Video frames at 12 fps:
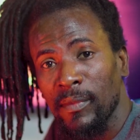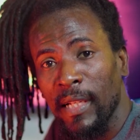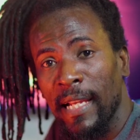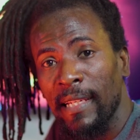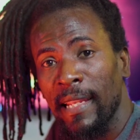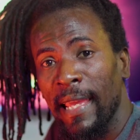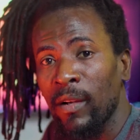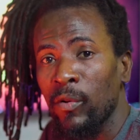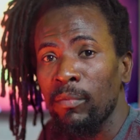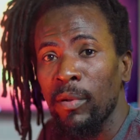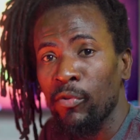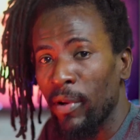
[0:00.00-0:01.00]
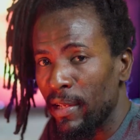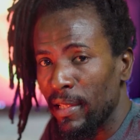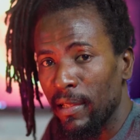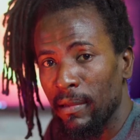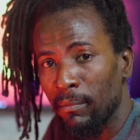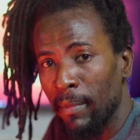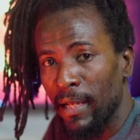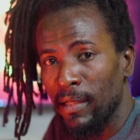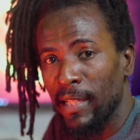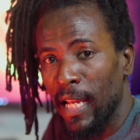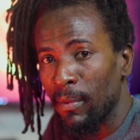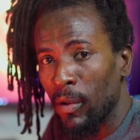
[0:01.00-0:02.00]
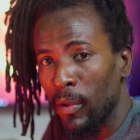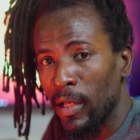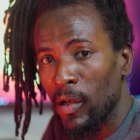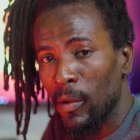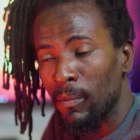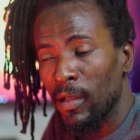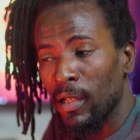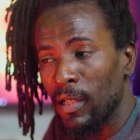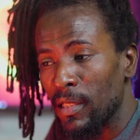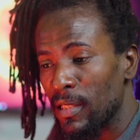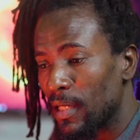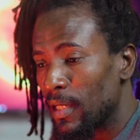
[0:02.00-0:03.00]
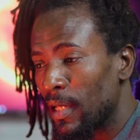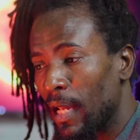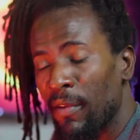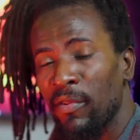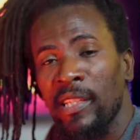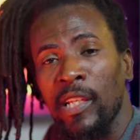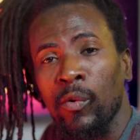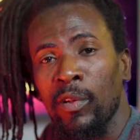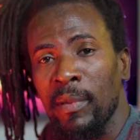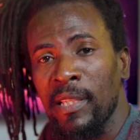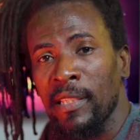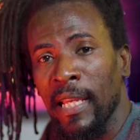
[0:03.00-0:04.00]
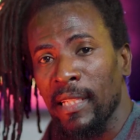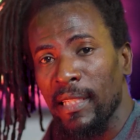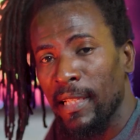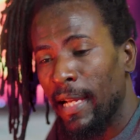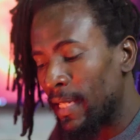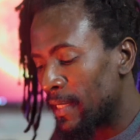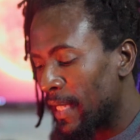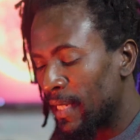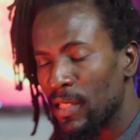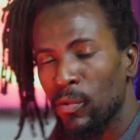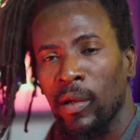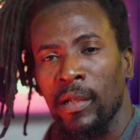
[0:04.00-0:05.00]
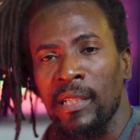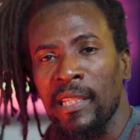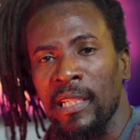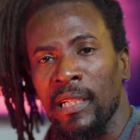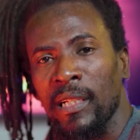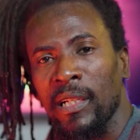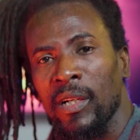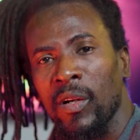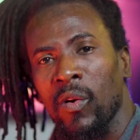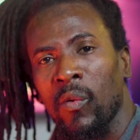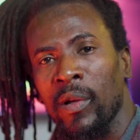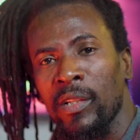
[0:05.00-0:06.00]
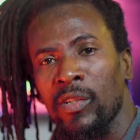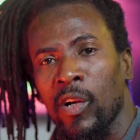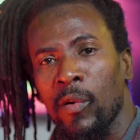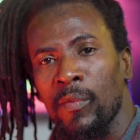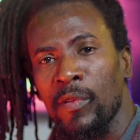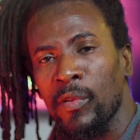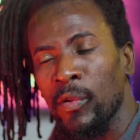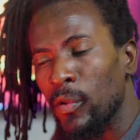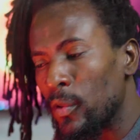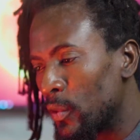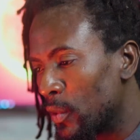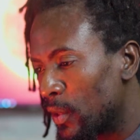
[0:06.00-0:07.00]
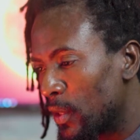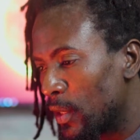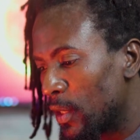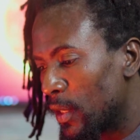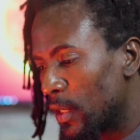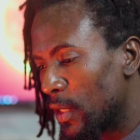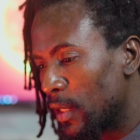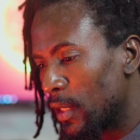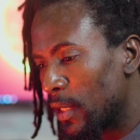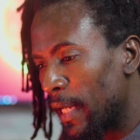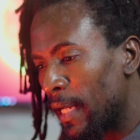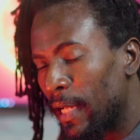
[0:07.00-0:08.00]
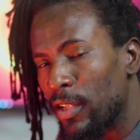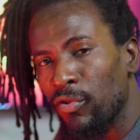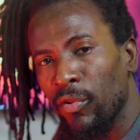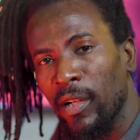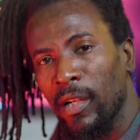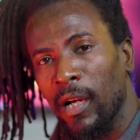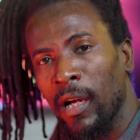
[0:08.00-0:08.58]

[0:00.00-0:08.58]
and the egg would be ready by the time I wake up, because everything would be set. And that is one of the things when it comes to electric